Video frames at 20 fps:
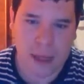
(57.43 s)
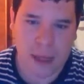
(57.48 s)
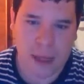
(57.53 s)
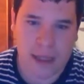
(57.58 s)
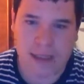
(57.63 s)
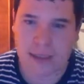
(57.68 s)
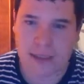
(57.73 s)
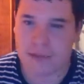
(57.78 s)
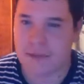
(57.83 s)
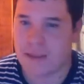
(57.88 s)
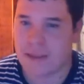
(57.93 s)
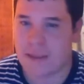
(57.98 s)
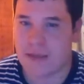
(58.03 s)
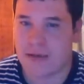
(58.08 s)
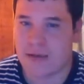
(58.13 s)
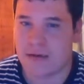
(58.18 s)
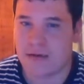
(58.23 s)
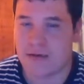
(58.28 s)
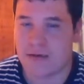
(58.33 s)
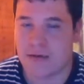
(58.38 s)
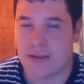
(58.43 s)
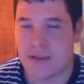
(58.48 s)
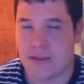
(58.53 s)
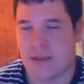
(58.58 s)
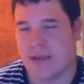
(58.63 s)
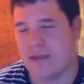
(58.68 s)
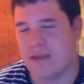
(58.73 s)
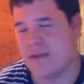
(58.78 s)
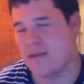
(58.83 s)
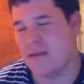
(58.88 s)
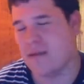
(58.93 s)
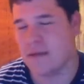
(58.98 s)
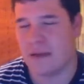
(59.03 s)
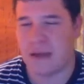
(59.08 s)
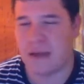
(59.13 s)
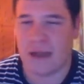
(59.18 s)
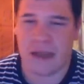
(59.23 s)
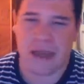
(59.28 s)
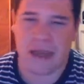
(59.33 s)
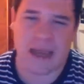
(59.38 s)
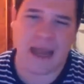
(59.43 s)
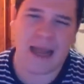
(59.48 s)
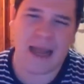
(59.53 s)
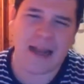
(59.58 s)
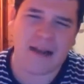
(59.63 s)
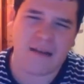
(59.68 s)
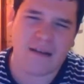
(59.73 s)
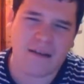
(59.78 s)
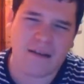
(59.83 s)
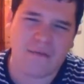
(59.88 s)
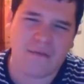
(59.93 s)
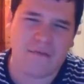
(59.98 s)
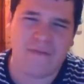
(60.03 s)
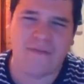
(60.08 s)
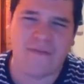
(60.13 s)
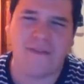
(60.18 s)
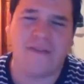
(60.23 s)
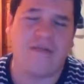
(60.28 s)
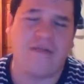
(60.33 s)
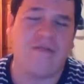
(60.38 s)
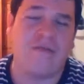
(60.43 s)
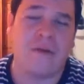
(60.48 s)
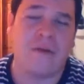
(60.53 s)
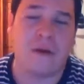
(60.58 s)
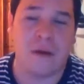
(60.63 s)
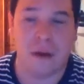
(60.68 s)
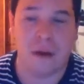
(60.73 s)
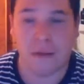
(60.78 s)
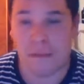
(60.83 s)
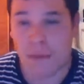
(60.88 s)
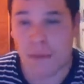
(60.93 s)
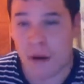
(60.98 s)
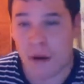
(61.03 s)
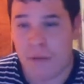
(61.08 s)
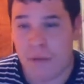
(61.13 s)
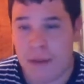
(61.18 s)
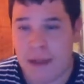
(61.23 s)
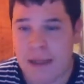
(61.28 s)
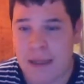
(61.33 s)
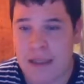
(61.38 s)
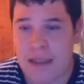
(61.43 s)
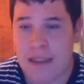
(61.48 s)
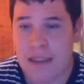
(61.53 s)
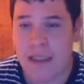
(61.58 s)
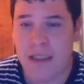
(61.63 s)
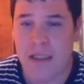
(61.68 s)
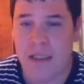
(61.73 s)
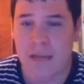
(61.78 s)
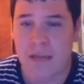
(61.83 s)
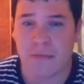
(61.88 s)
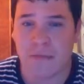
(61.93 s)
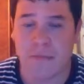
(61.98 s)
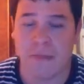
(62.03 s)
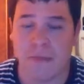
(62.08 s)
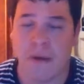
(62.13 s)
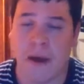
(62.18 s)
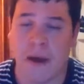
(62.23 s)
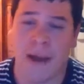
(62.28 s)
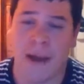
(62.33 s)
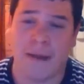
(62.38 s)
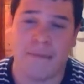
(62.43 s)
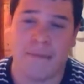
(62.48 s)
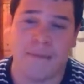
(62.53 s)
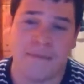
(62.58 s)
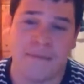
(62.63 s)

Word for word: this episode it had few good moments, but